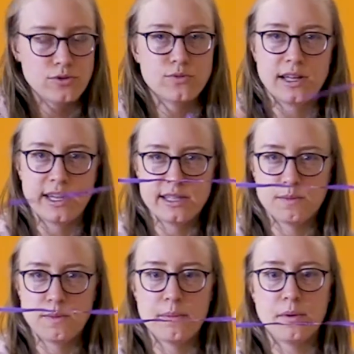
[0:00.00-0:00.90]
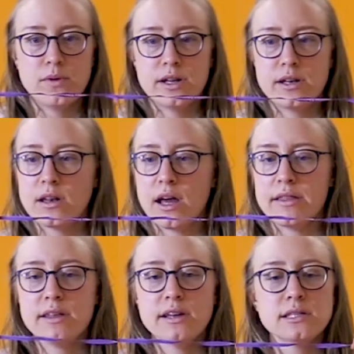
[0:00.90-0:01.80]
Ooh, I like this purple one. I
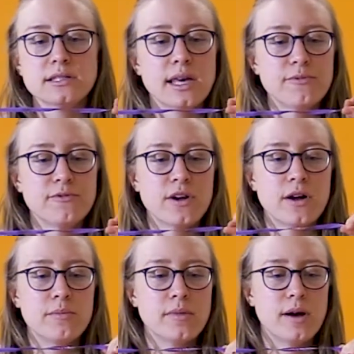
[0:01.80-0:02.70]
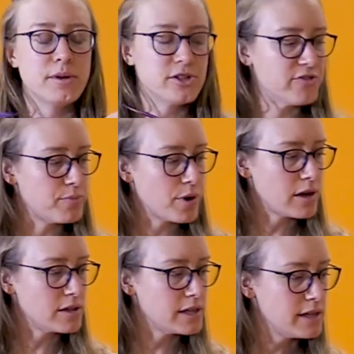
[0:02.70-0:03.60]
think this came from a bunch of
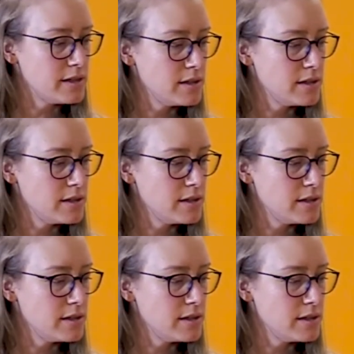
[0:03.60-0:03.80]
broccoli.